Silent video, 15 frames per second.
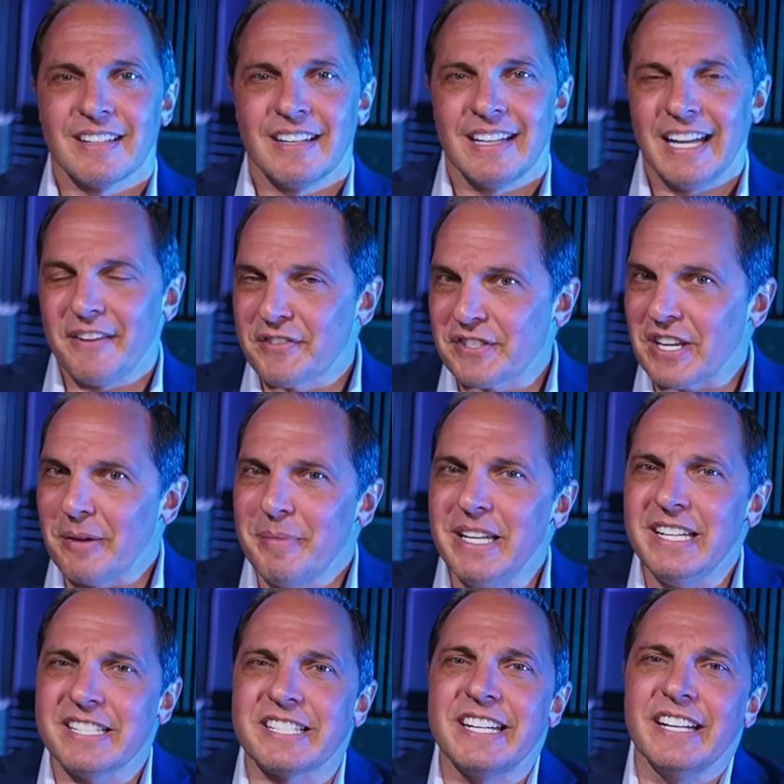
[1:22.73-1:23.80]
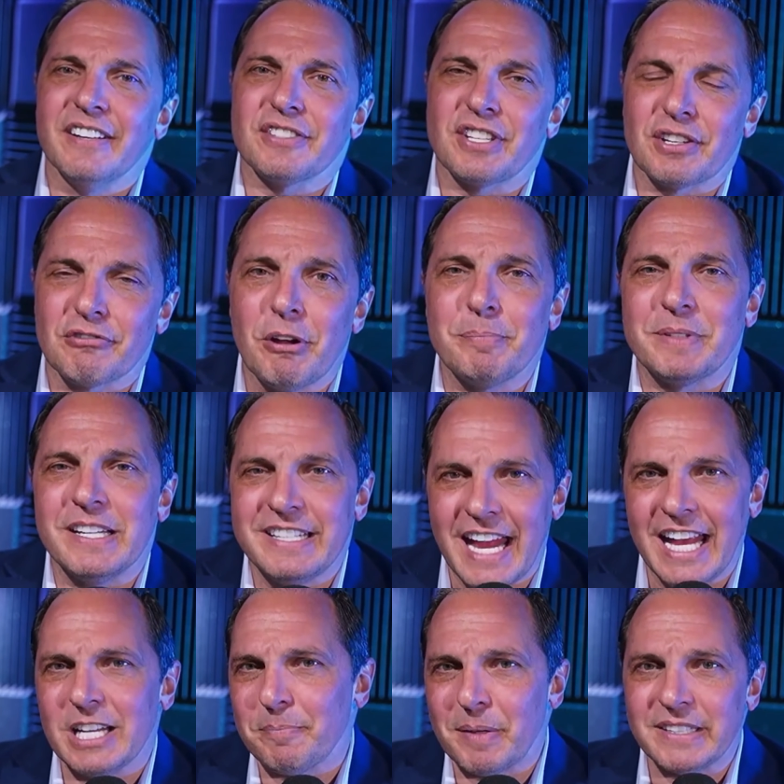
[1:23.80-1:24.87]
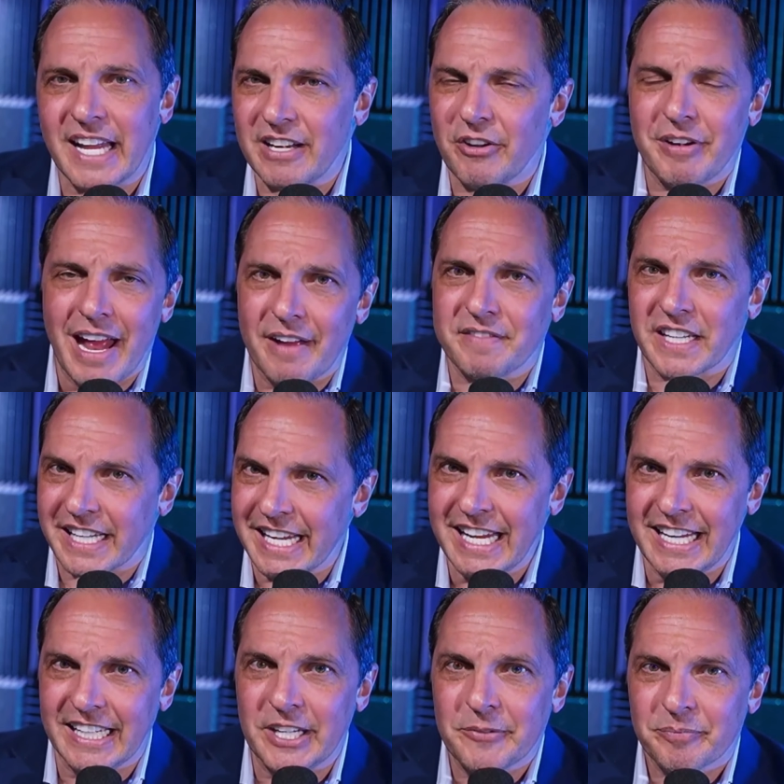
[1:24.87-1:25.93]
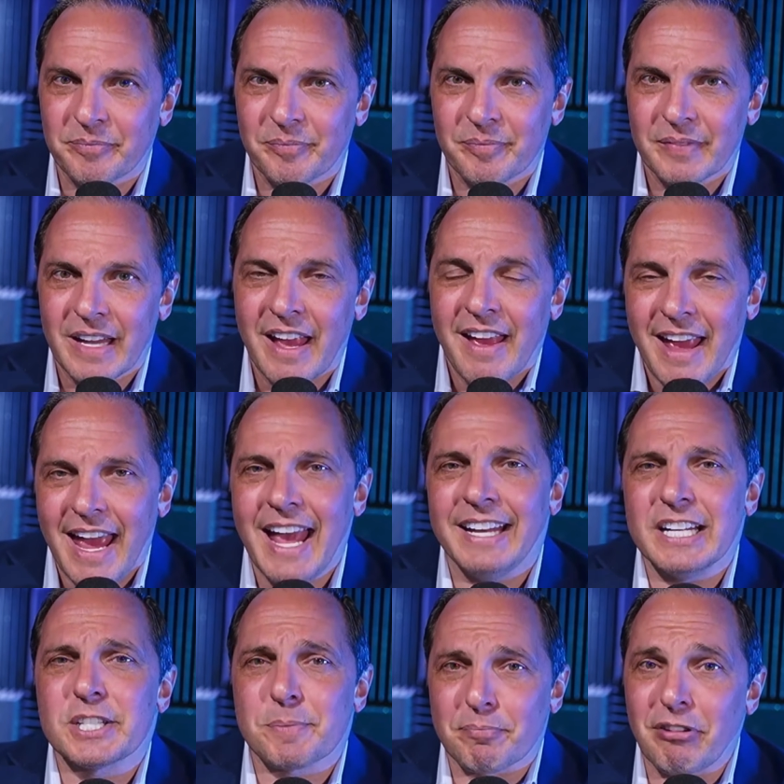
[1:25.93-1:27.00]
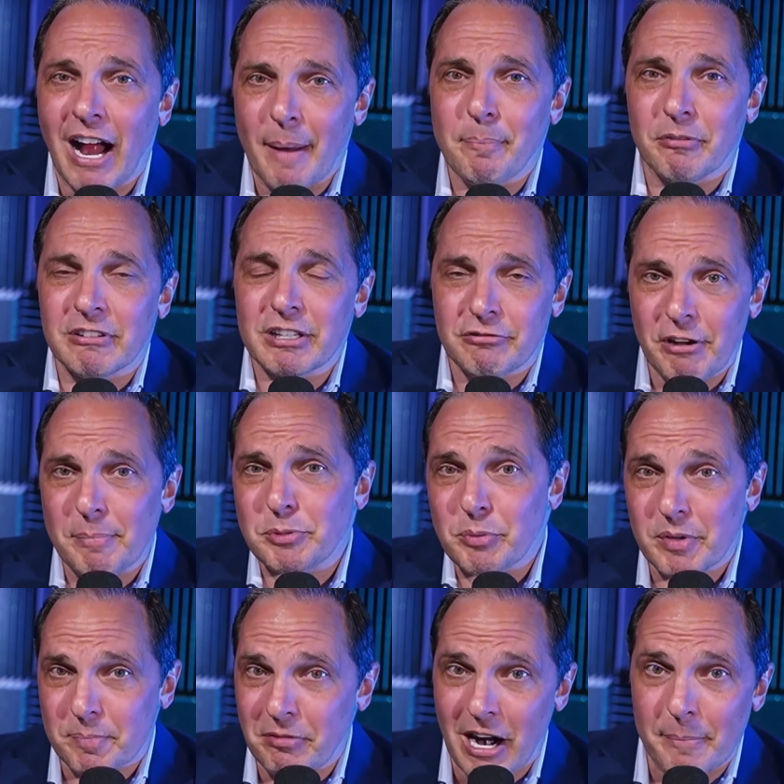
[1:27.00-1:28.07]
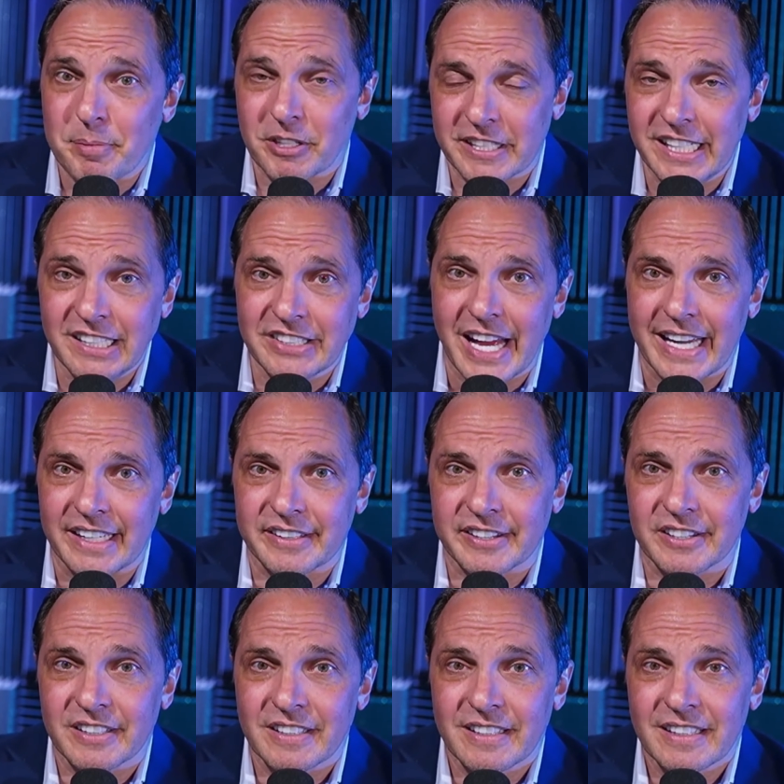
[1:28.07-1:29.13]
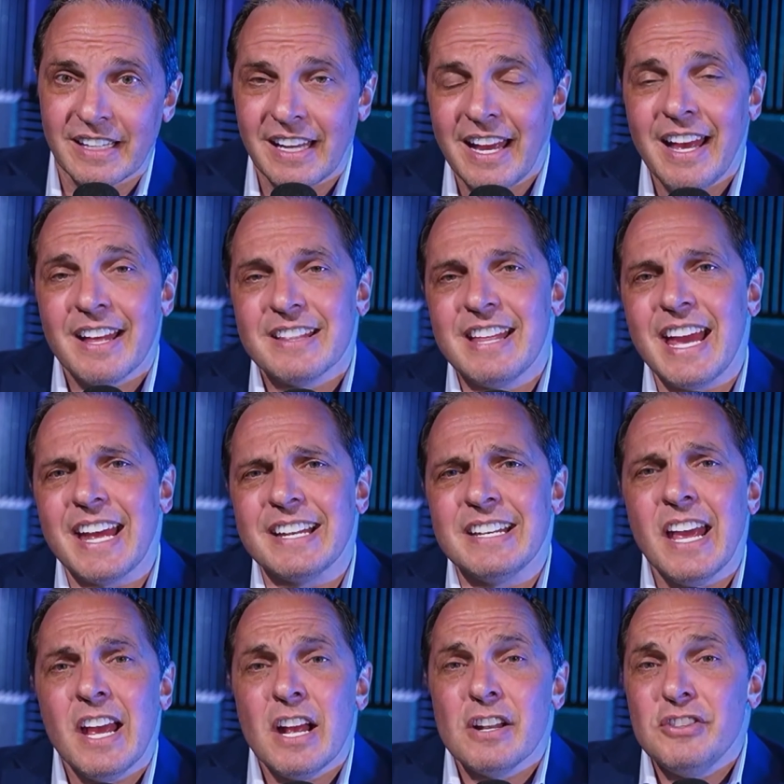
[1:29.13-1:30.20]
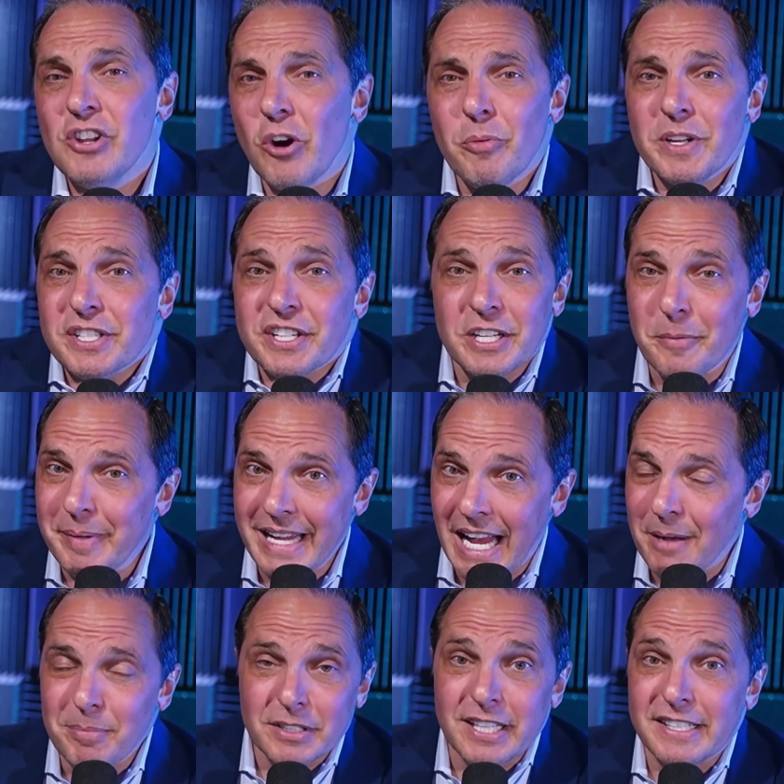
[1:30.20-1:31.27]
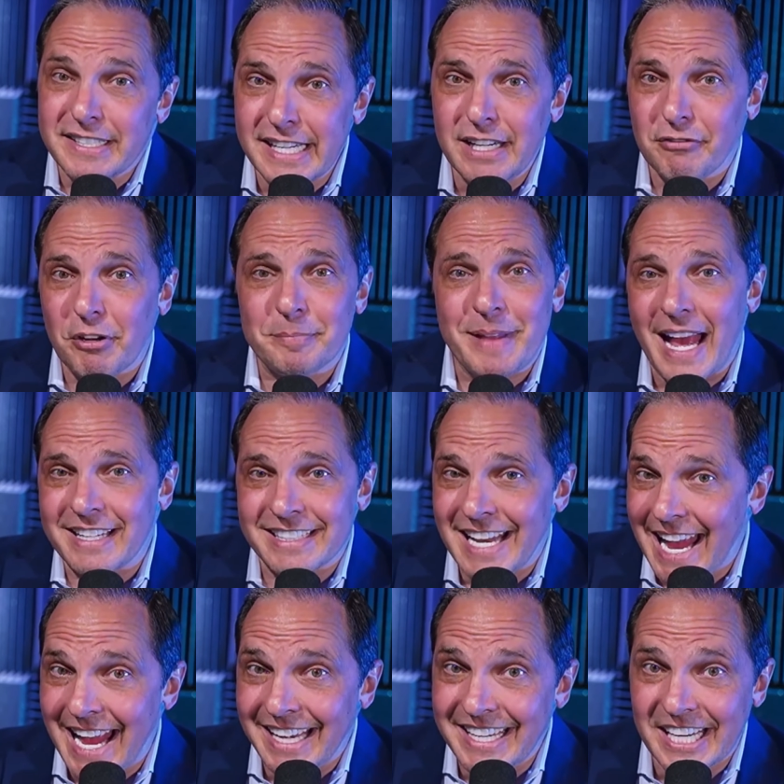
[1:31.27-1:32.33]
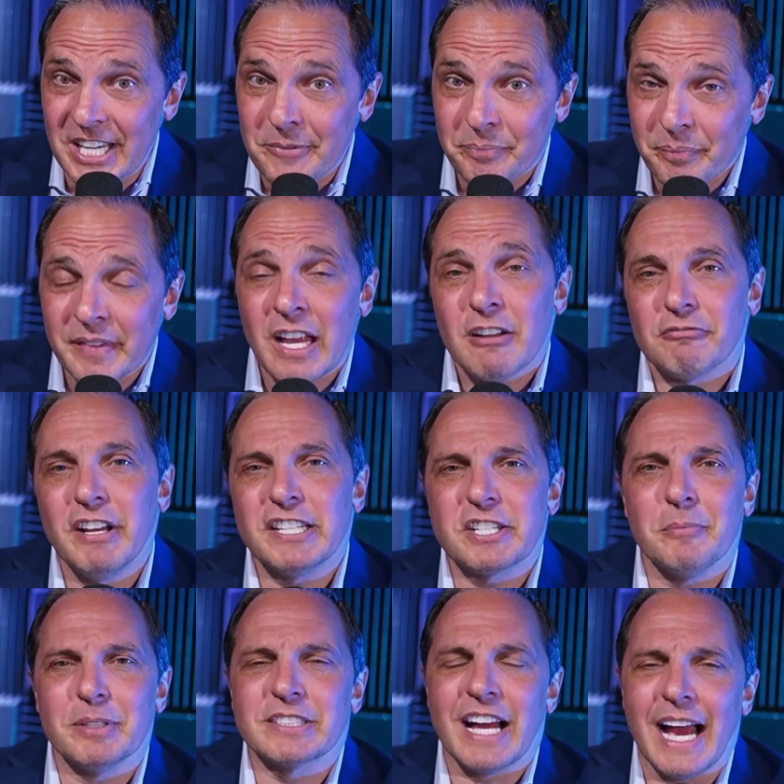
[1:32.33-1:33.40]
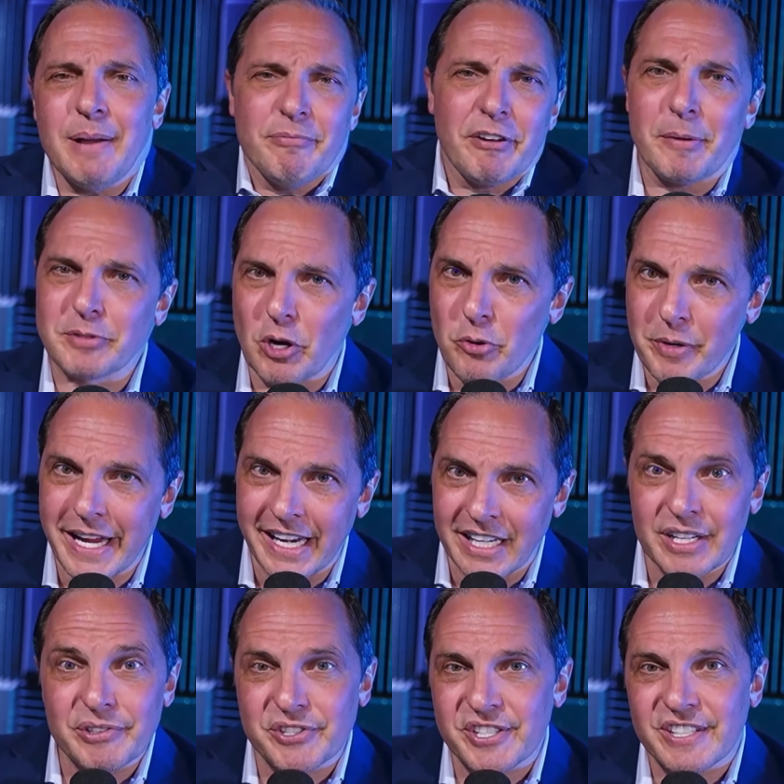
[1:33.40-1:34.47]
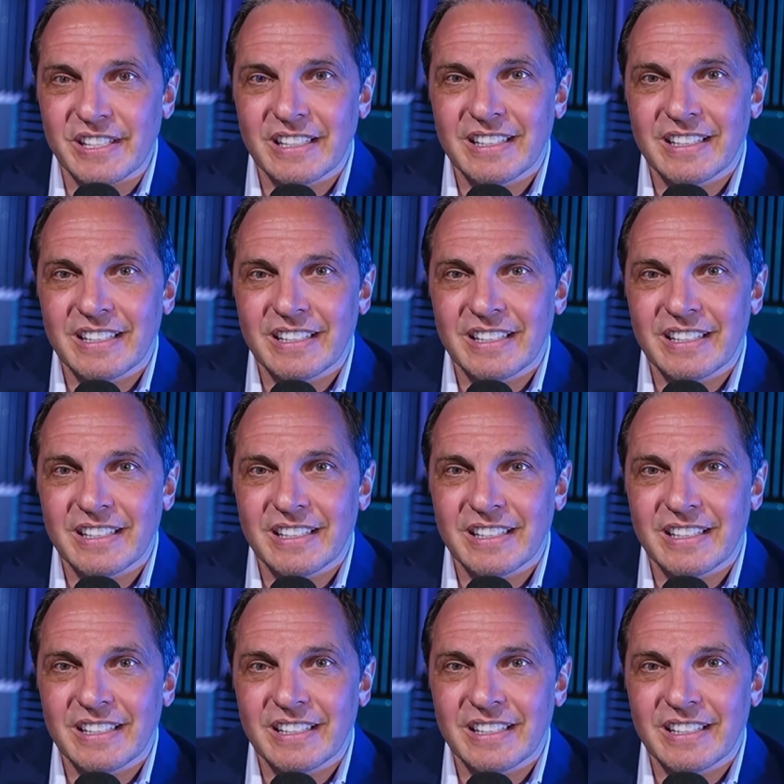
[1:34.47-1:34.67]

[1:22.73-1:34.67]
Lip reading: If somebody steals encrypted data but they don't have the key and it's proper encryption with proper key length, then no one's going to be able to decrypt that in any reasonable time frame. So who cares?